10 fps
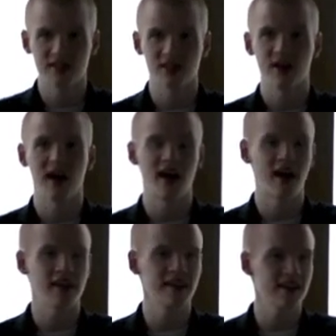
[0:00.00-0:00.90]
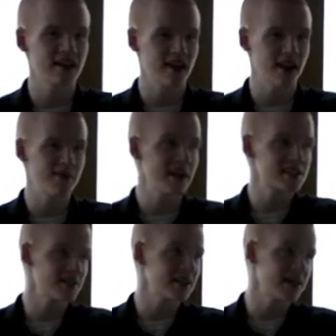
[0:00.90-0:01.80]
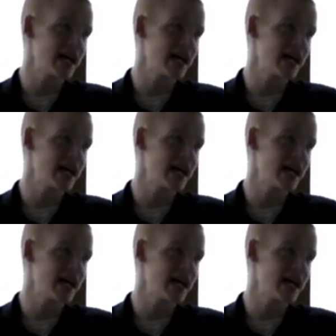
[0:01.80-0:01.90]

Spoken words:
So I think it makes me a lot